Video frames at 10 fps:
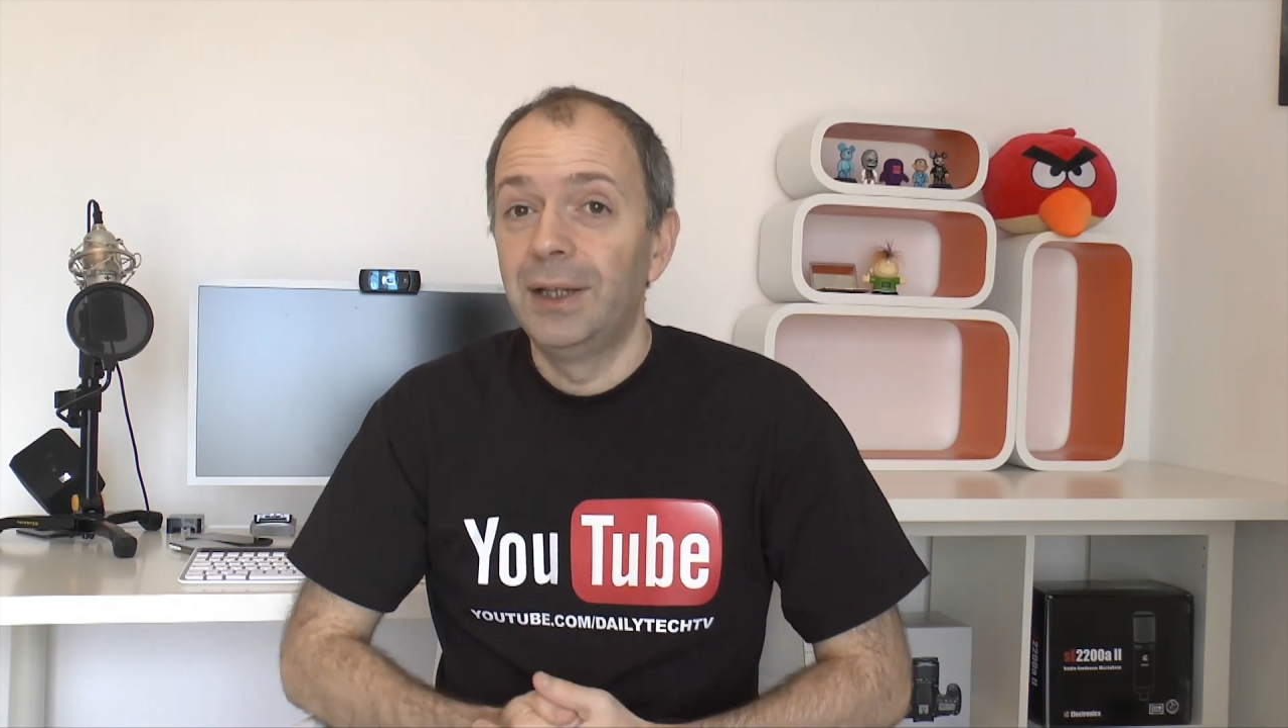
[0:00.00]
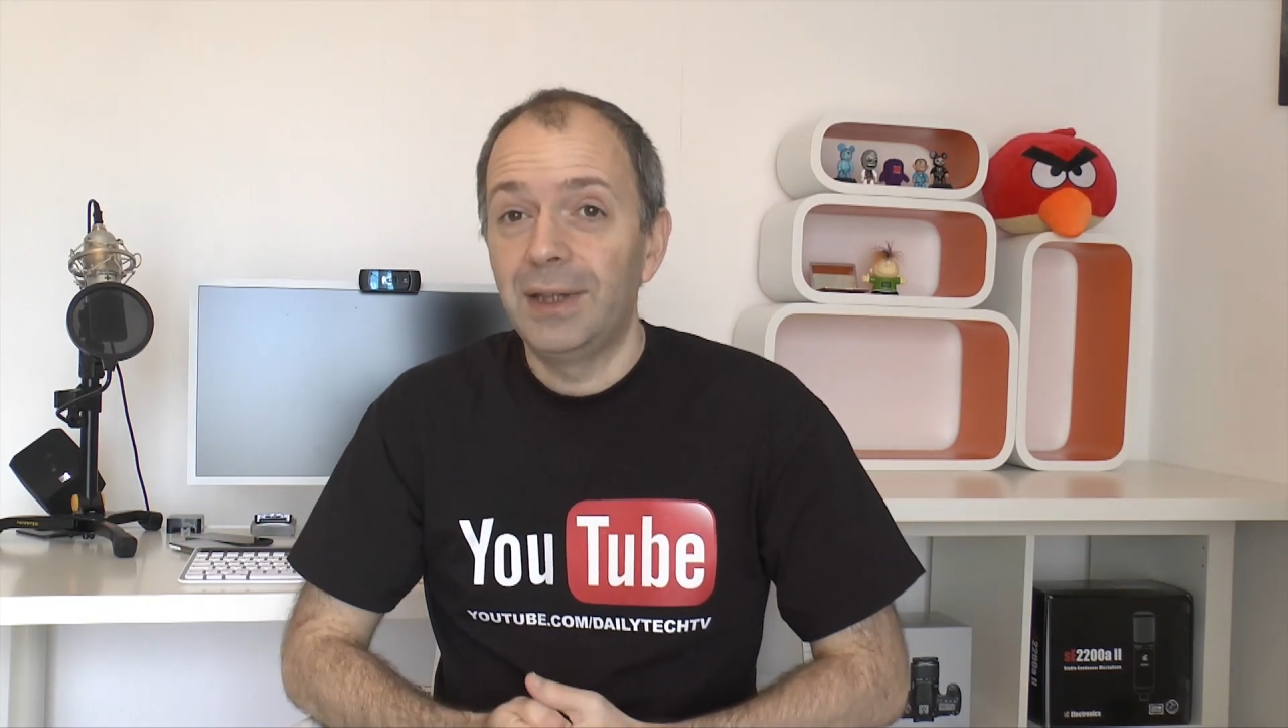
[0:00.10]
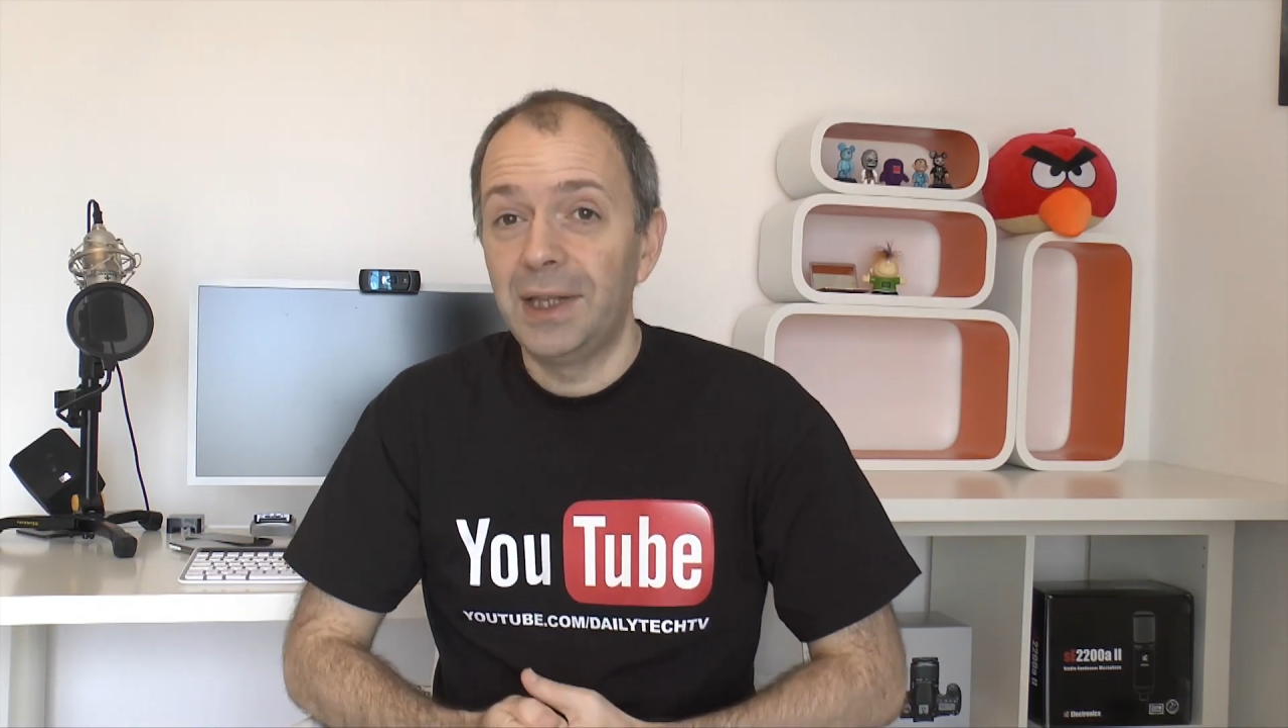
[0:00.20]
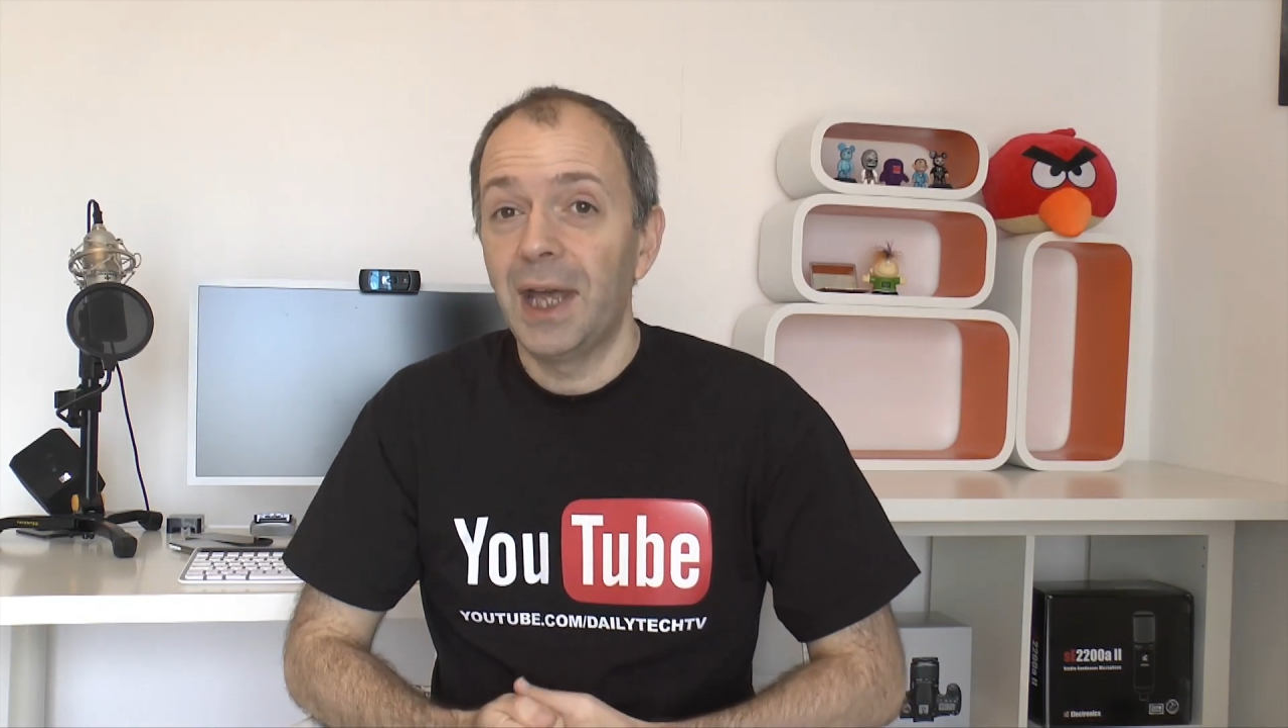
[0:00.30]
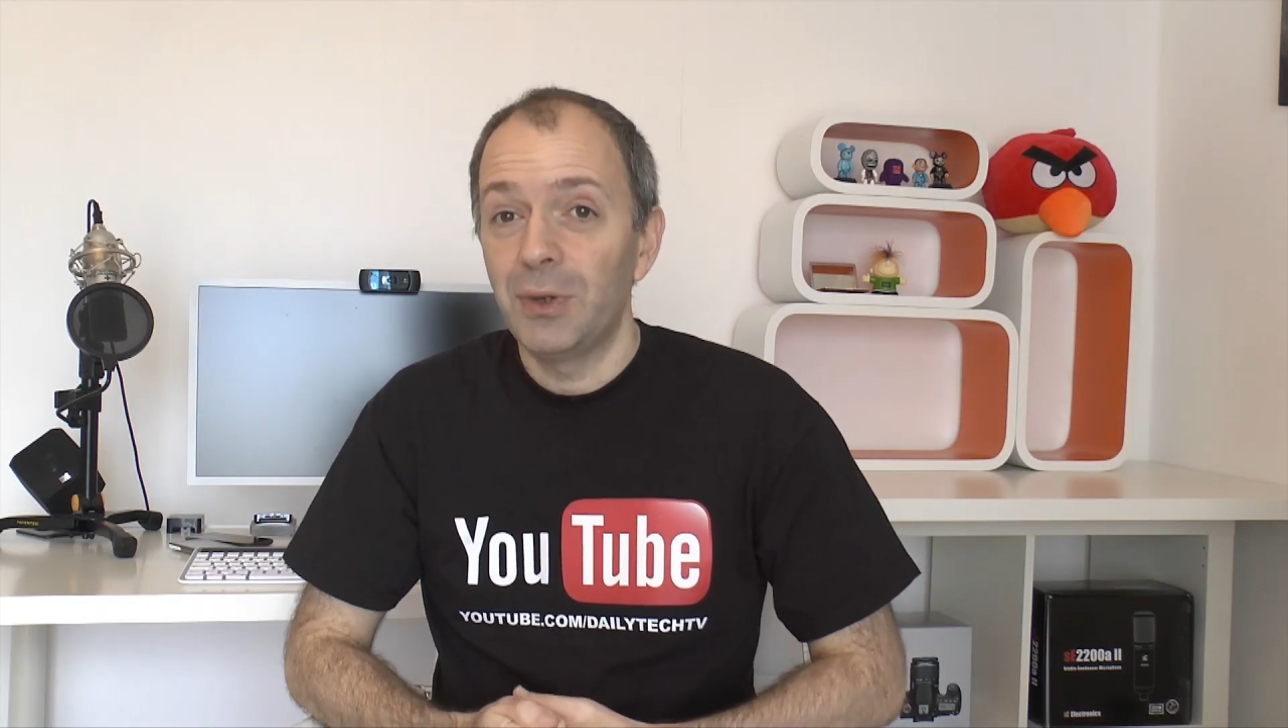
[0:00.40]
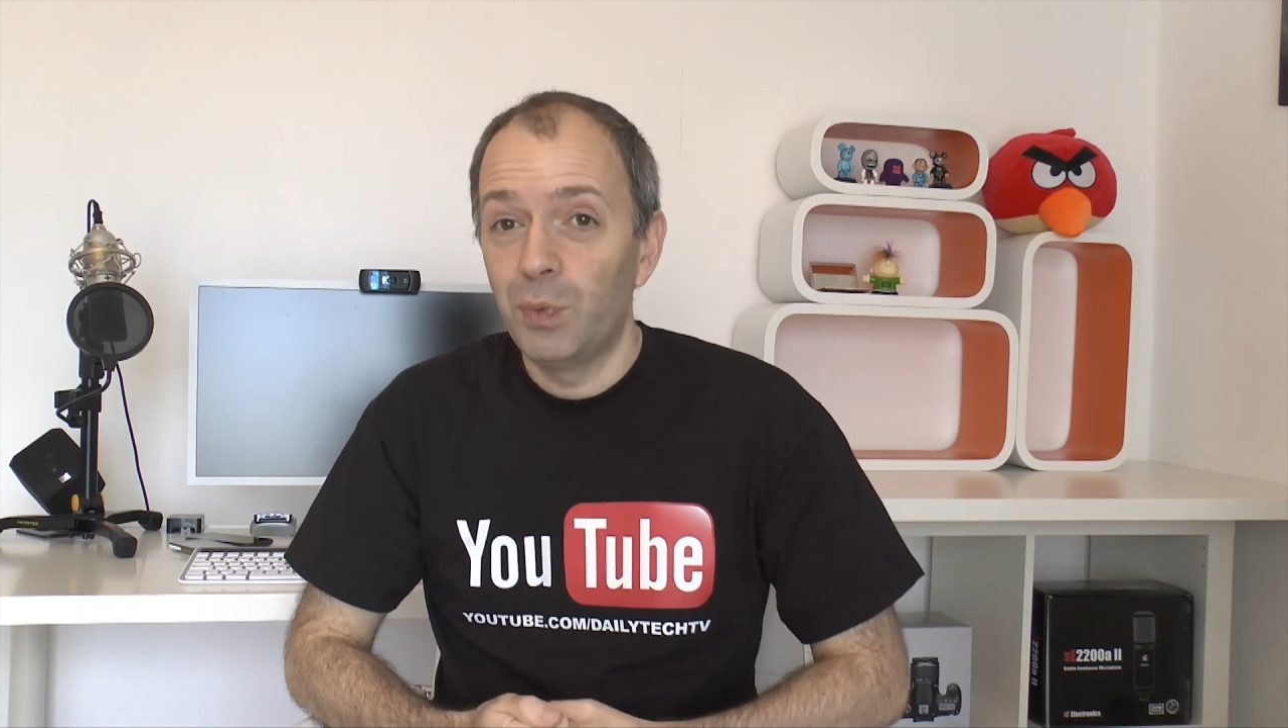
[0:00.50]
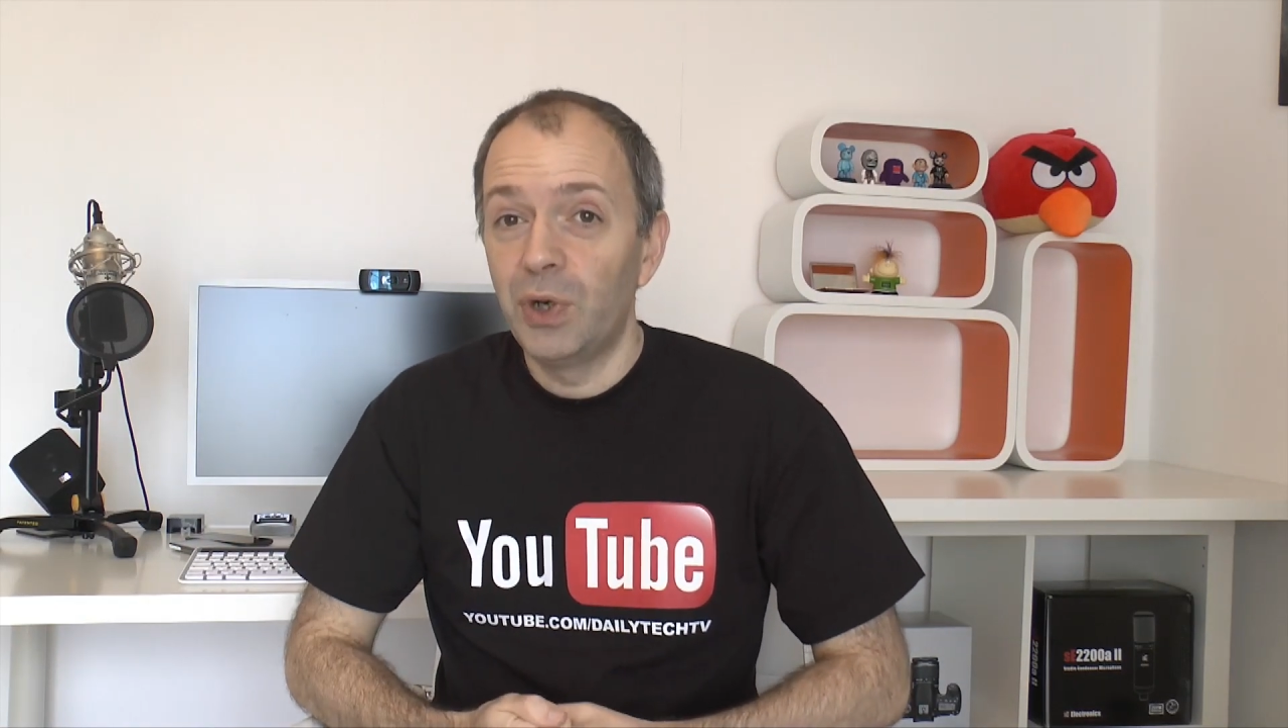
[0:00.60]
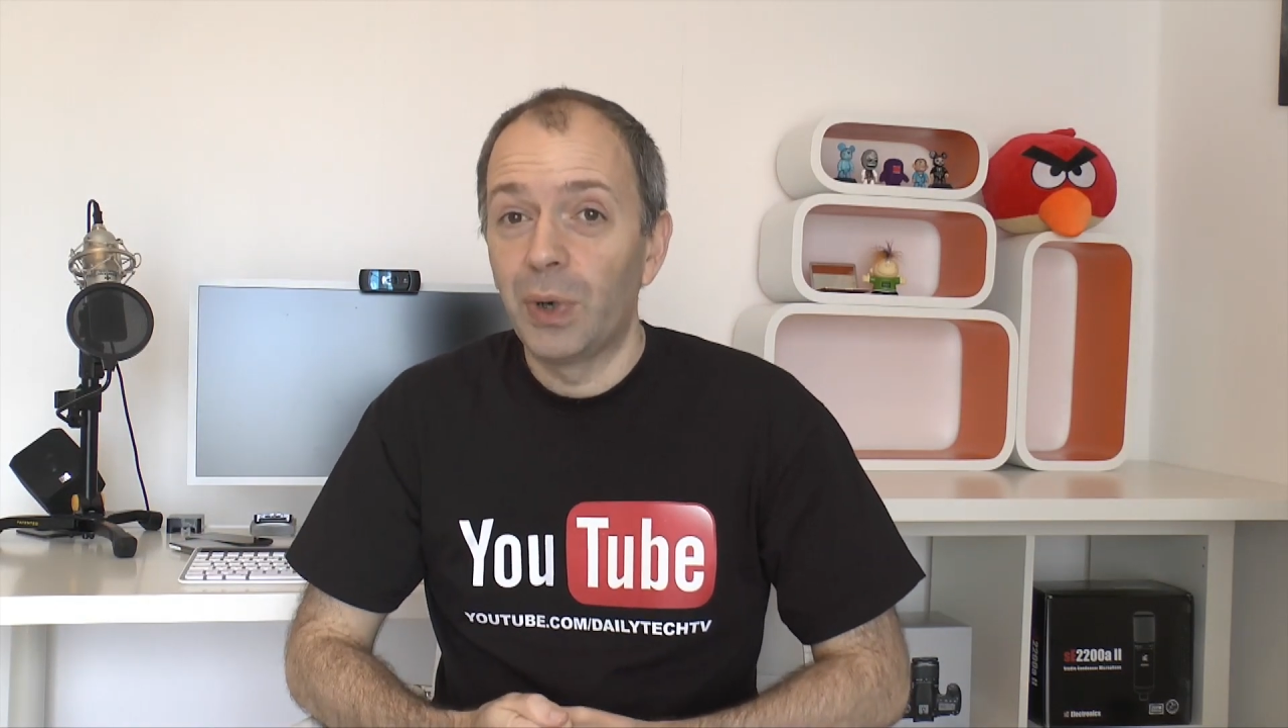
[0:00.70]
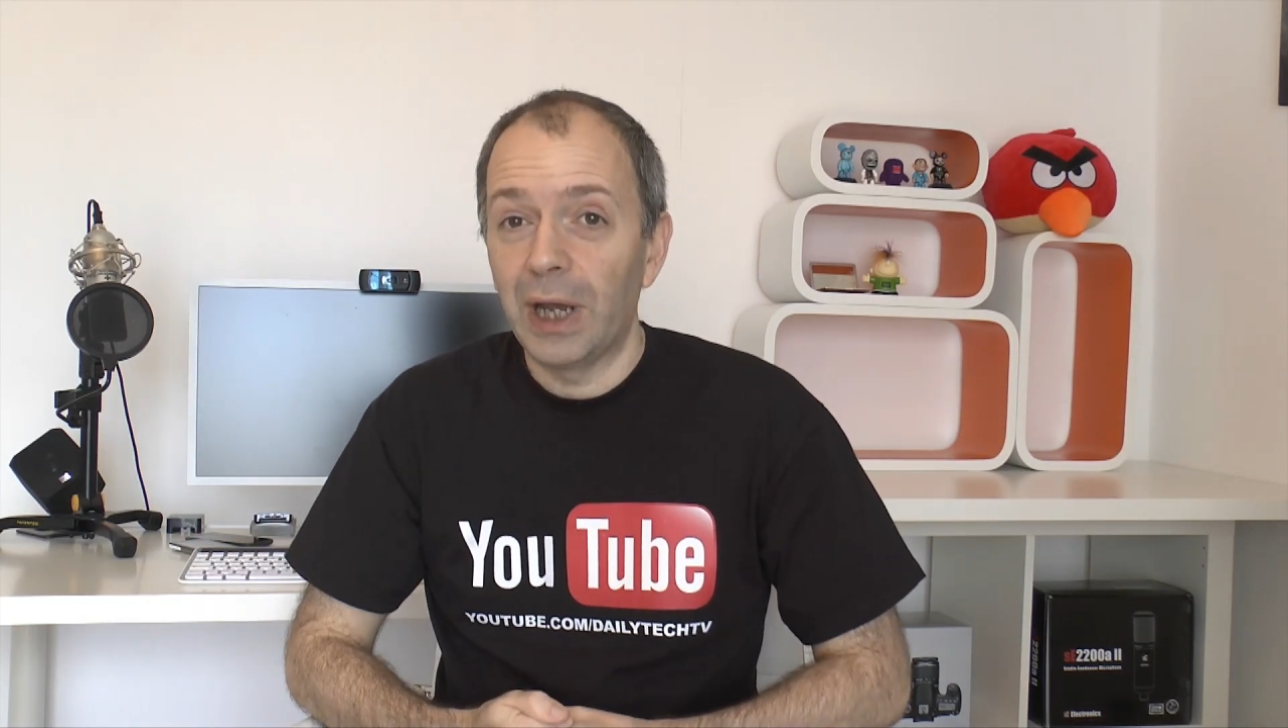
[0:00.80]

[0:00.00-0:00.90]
then they will